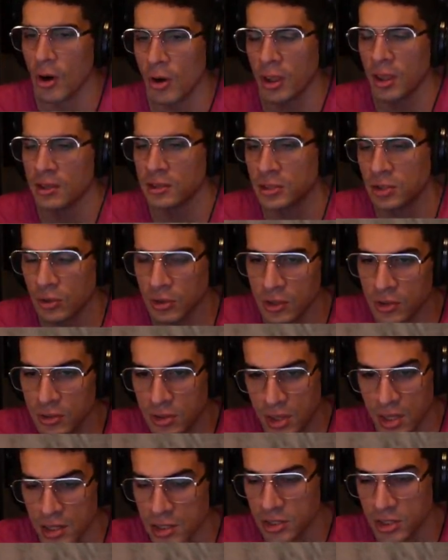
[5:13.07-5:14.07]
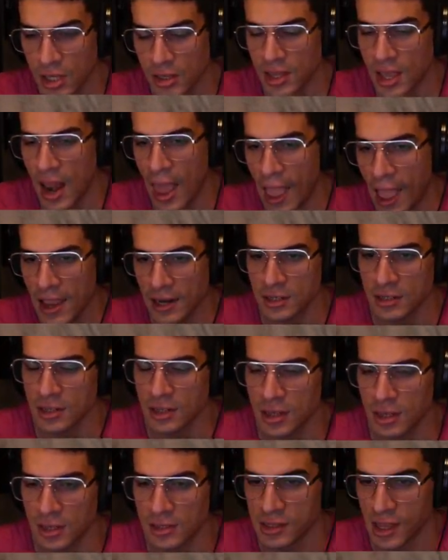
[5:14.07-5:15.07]
okay, so there's this shit that
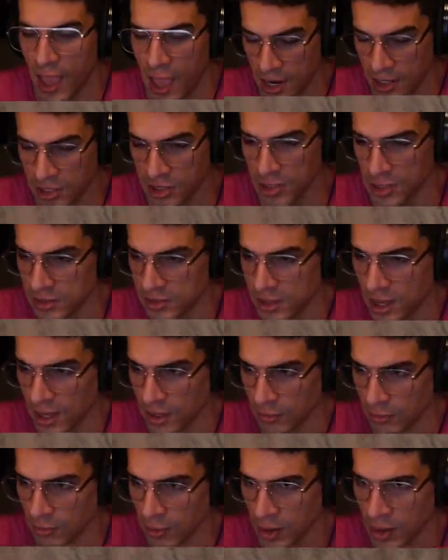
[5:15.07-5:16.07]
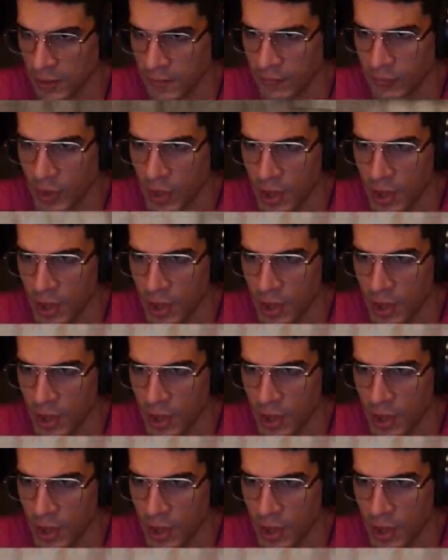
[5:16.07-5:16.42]
actually is actually insane, right?